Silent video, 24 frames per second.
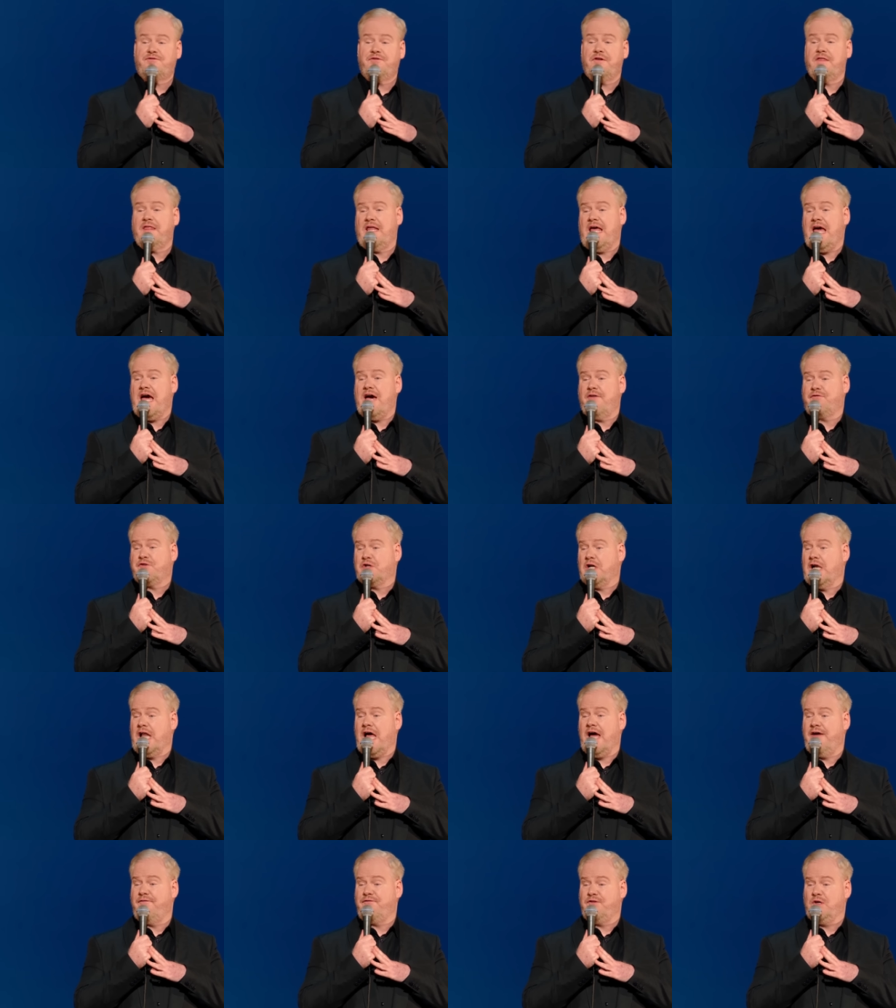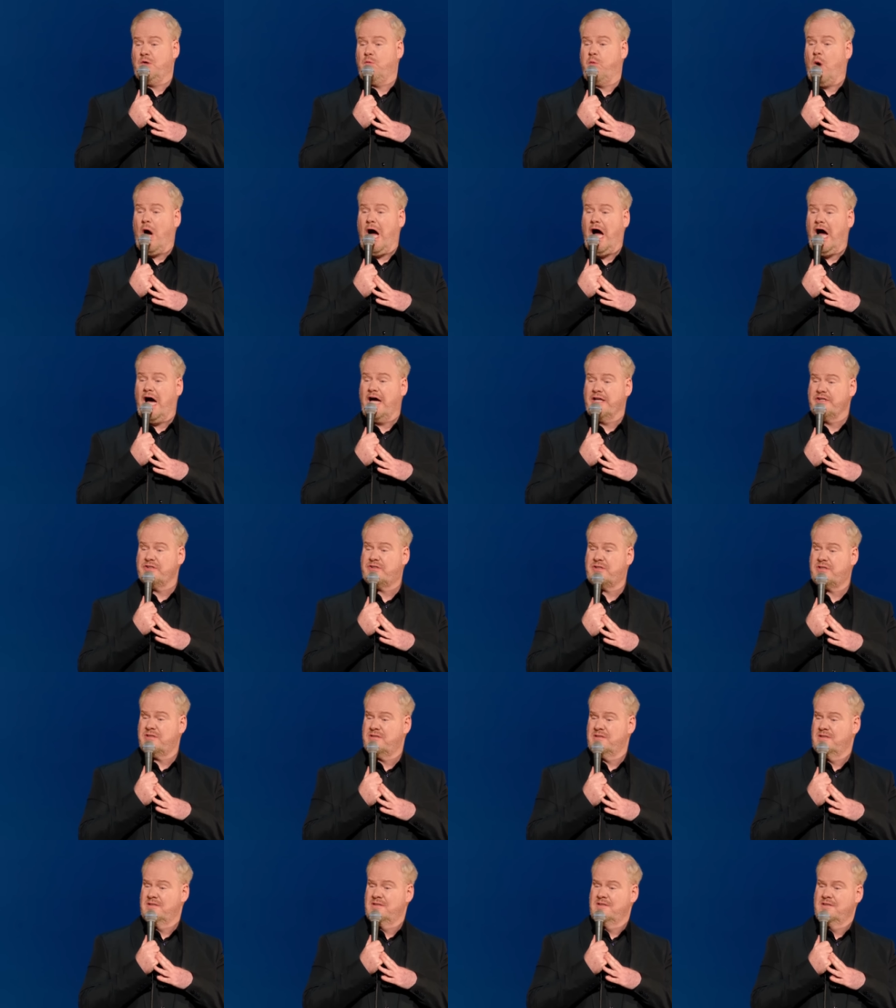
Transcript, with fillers: for the afterlife you want.